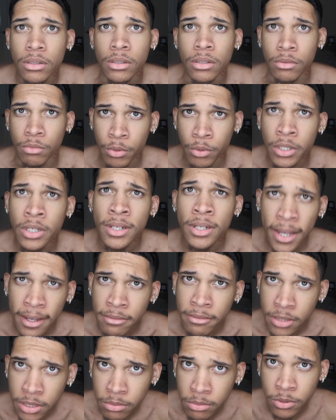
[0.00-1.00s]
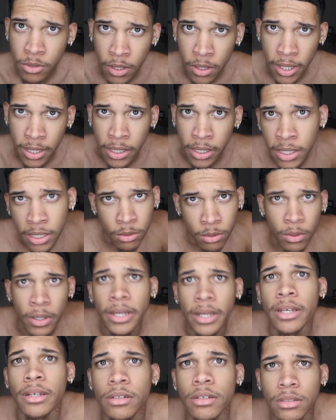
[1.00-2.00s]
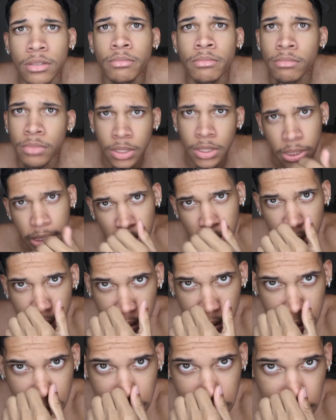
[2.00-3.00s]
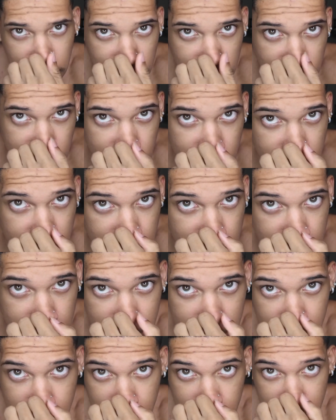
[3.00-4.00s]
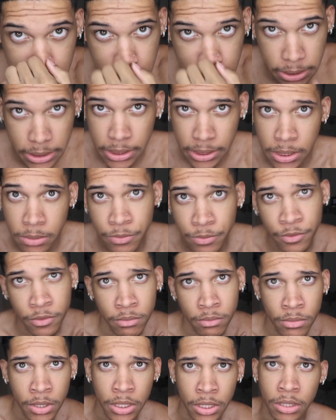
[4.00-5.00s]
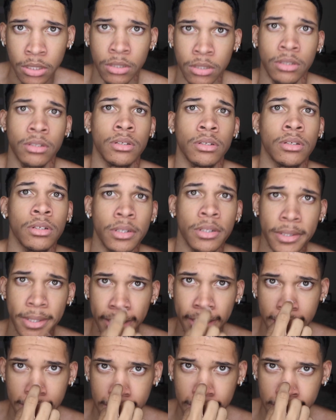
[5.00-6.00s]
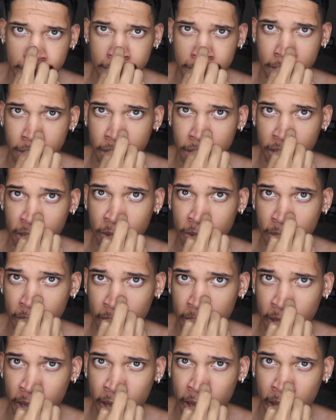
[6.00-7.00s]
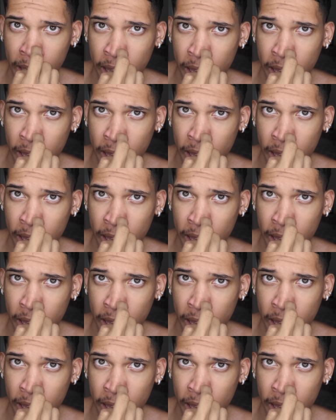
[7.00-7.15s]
The real life tips on how to get waves. I'm gonna be dead here. Tips from me, light skin. Okay.